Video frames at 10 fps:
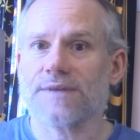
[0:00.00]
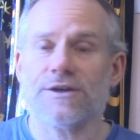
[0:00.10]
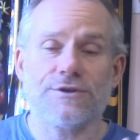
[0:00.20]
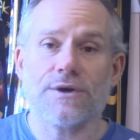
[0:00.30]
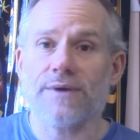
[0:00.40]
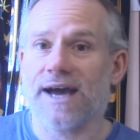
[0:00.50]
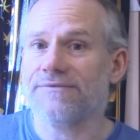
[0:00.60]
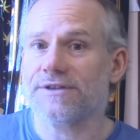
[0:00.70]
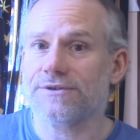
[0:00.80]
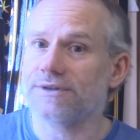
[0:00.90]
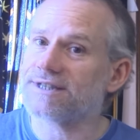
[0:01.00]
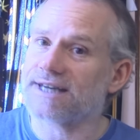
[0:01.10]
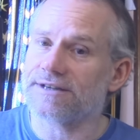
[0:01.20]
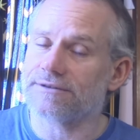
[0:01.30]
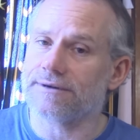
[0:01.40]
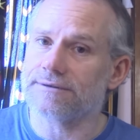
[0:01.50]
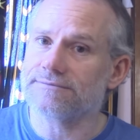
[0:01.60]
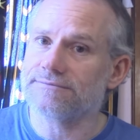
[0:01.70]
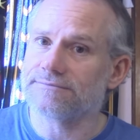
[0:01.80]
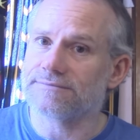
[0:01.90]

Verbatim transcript: You don't have to do this on your own.